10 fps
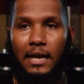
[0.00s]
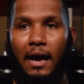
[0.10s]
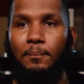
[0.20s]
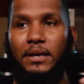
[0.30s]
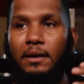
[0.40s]

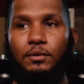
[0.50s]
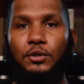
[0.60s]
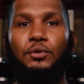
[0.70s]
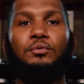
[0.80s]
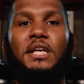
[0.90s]
I've been able to
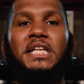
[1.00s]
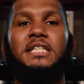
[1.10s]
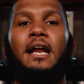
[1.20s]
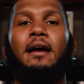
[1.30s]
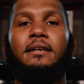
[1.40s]
do things
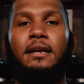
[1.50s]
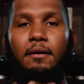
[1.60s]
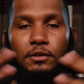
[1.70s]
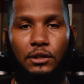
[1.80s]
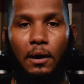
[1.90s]
that I
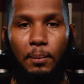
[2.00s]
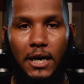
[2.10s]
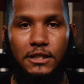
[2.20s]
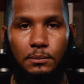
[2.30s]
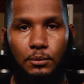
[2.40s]
never thought
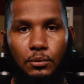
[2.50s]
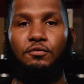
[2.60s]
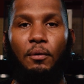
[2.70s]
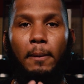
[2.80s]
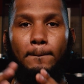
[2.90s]
possible
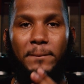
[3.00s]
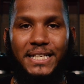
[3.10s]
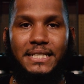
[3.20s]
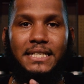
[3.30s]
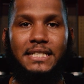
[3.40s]
from a
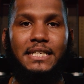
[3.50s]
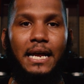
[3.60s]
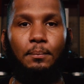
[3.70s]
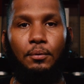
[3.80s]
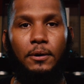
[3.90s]
business
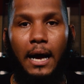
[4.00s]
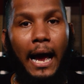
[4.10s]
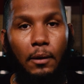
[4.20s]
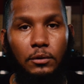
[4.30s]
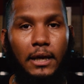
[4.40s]
standpoint.
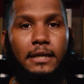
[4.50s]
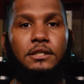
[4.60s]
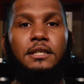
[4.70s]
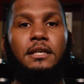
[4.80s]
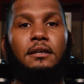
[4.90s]
I would like
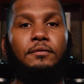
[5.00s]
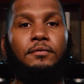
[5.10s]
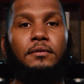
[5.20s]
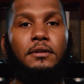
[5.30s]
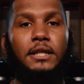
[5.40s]
to give
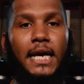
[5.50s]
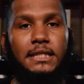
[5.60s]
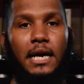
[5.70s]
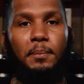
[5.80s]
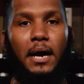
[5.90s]
that
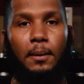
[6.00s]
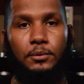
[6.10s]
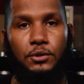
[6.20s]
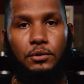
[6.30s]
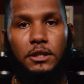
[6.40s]
type of
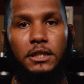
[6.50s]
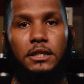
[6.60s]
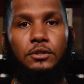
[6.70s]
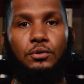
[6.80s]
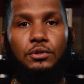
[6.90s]

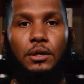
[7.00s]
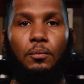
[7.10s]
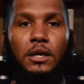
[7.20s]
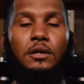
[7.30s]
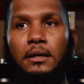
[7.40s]
opportunity to
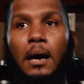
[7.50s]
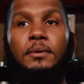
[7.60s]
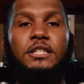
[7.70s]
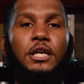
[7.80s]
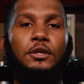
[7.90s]
someone else. I'm gonna
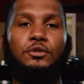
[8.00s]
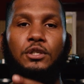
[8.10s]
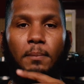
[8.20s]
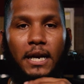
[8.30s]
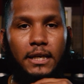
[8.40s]
tell you
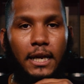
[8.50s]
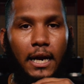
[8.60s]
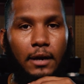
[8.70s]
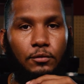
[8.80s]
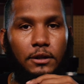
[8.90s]
somebody that
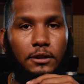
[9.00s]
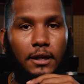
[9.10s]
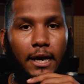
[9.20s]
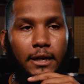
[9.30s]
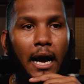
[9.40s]
I really
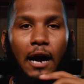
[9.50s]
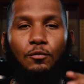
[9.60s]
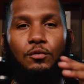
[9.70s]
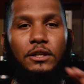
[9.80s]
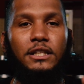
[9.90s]
like. I
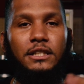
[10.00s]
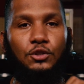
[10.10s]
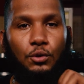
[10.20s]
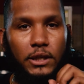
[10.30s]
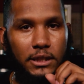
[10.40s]
really
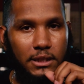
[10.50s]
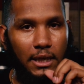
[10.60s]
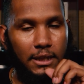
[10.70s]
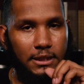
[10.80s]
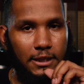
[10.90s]
enjoy his
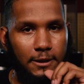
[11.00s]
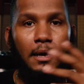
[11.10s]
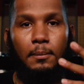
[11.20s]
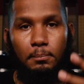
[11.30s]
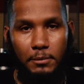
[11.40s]
content.
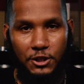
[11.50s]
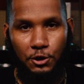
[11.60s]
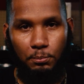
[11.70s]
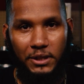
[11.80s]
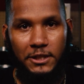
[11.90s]

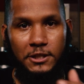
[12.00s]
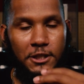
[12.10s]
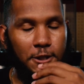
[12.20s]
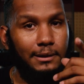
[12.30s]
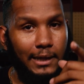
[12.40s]
Mr.
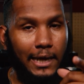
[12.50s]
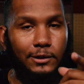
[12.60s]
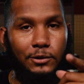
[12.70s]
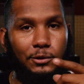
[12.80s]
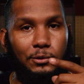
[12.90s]
Beast.
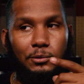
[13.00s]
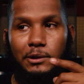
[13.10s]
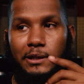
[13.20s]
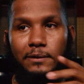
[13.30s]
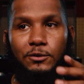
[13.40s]
That dude
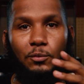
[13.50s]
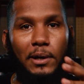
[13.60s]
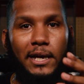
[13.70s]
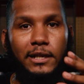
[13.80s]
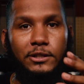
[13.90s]
gives
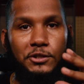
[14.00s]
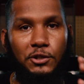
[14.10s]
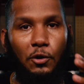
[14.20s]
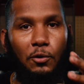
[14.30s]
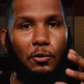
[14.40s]
away
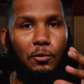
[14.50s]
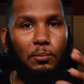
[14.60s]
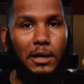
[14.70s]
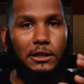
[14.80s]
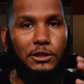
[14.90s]
so
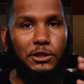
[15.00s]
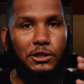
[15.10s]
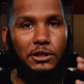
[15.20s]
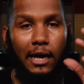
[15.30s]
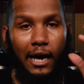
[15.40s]

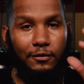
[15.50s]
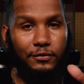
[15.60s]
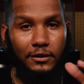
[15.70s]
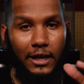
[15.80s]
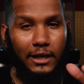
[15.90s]
much. I
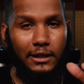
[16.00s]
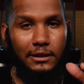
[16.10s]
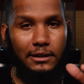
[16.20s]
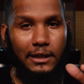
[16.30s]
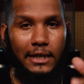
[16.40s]
feel like
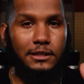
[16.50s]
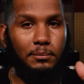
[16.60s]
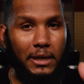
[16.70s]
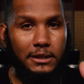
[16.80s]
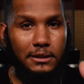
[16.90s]
that's
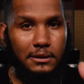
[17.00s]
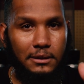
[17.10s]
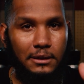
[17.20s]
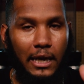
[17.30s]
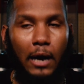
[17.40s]
amazing.
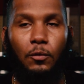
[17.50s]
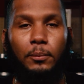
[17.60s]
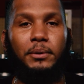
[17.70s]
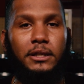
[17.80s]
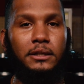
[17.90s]
I wanna
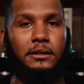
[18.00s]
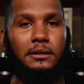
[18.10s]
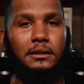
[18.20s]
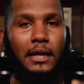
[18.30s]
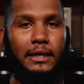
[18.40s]
be
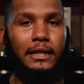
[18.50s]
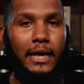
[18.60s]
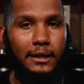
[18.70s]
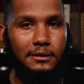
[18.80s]
like that.